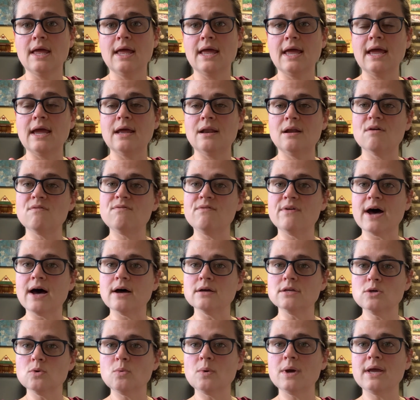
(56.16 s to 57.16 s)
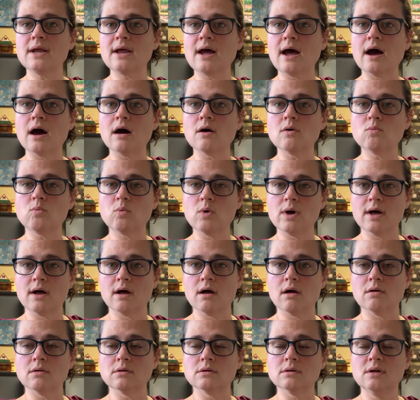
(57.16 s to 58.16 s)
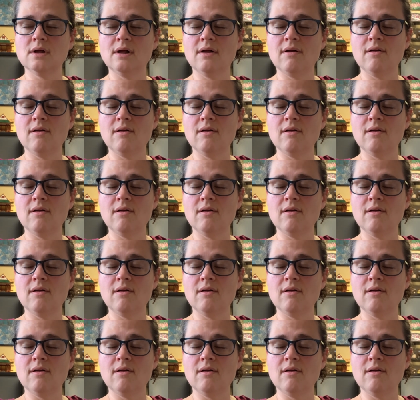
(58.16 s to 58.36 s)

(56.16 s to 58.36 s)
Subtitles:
and evaluate how well